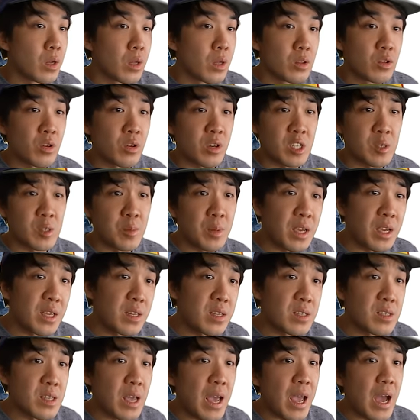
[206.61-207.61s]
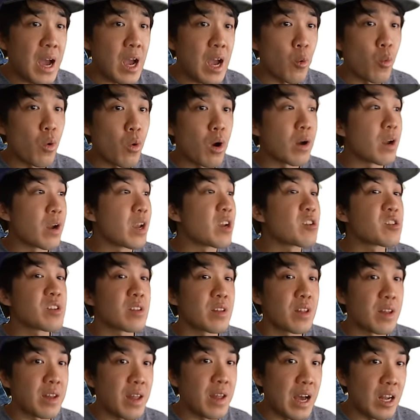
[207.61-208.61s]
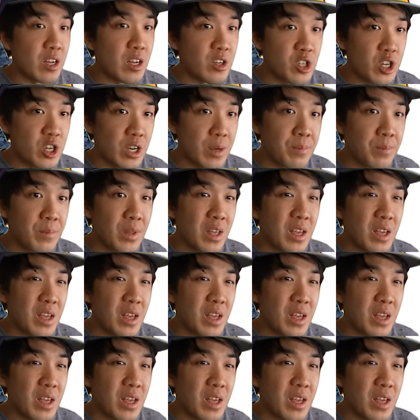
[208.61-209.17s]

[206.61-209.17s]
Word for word: To explain this AI war, here's an analogy.